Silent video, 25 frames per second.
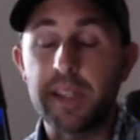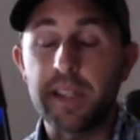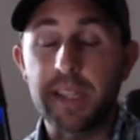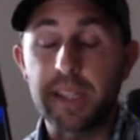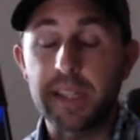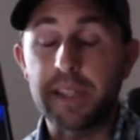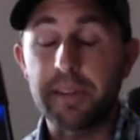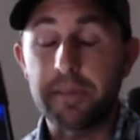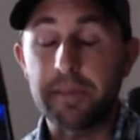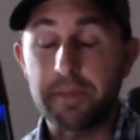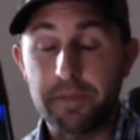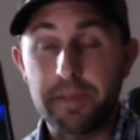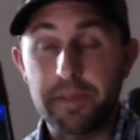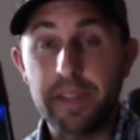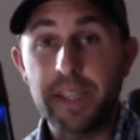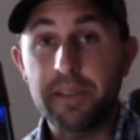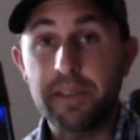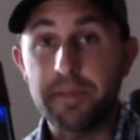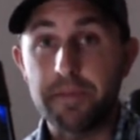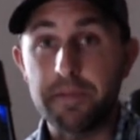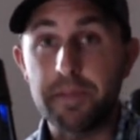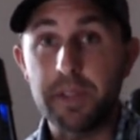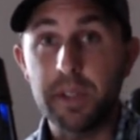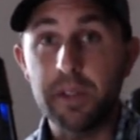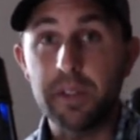Like they can
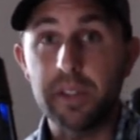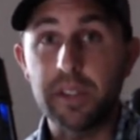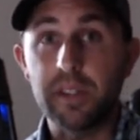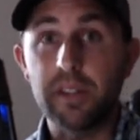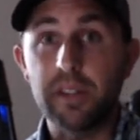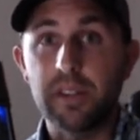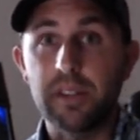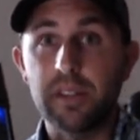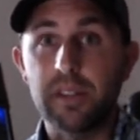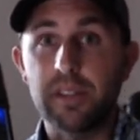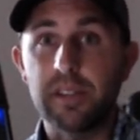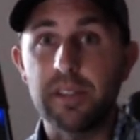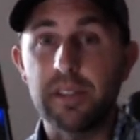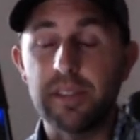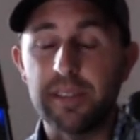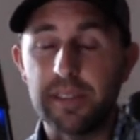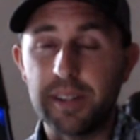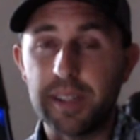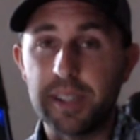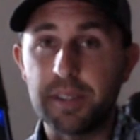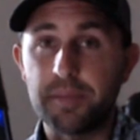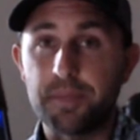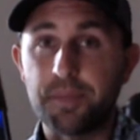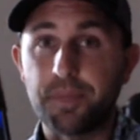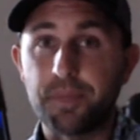feel it,
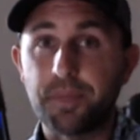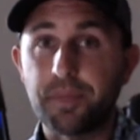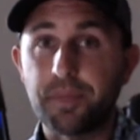right?